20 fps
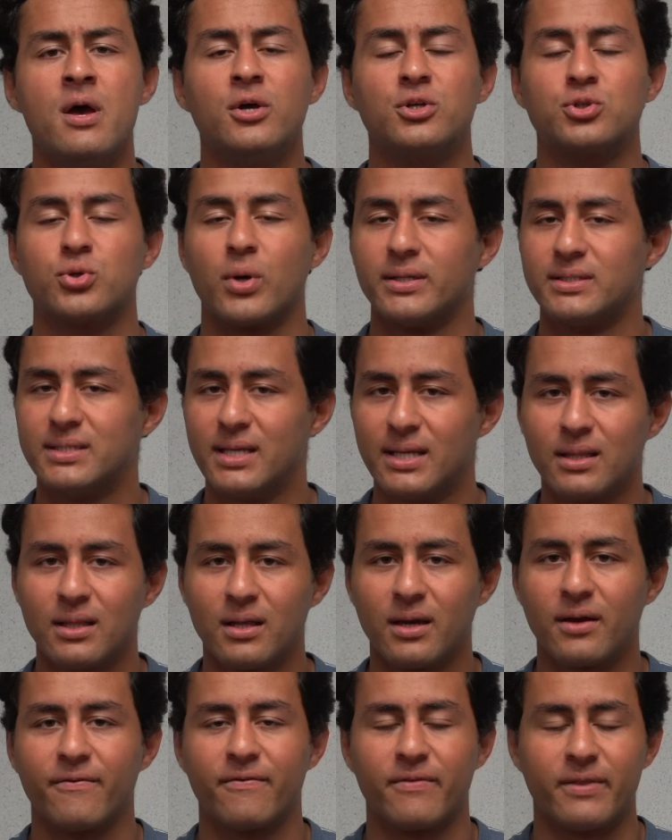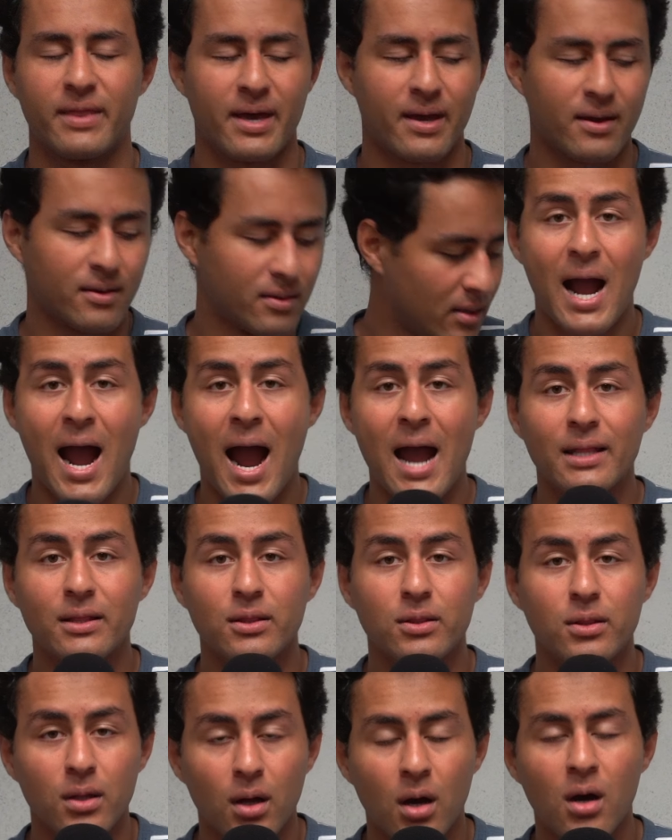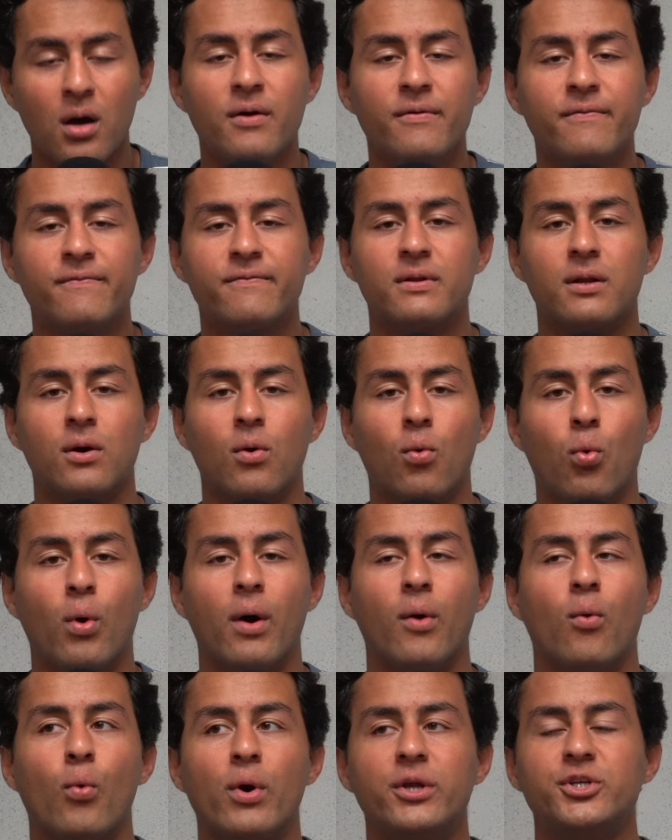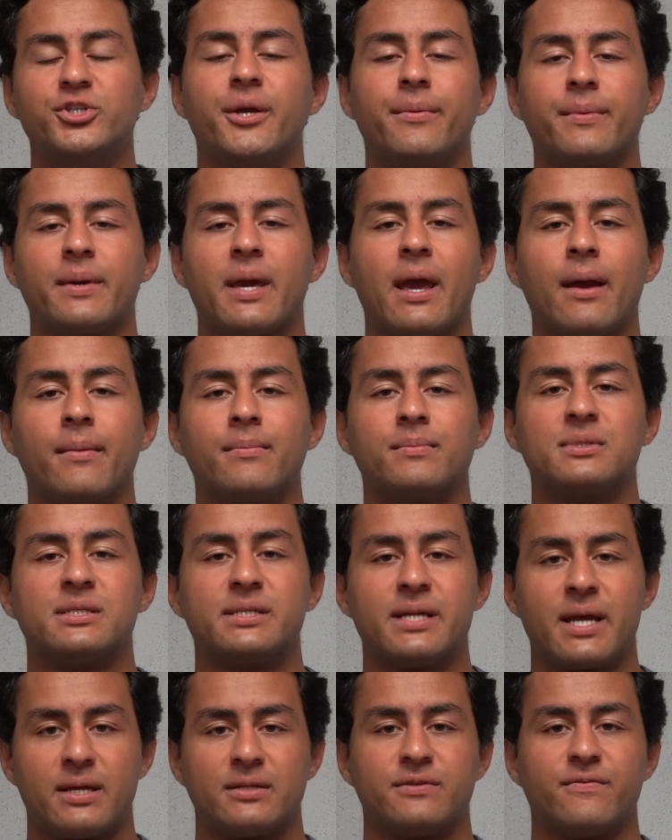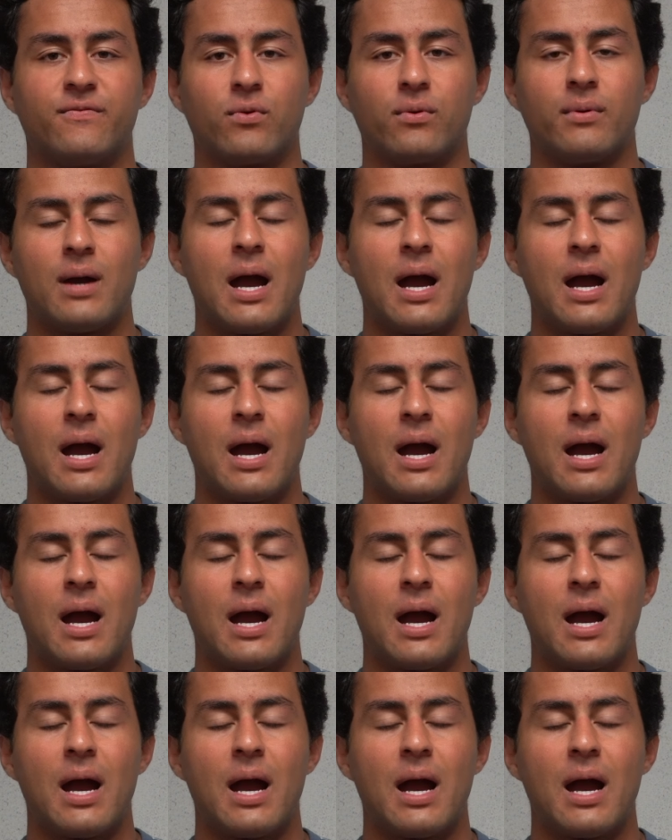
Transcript: So I did love that. I loved what Winshape Camp stands for.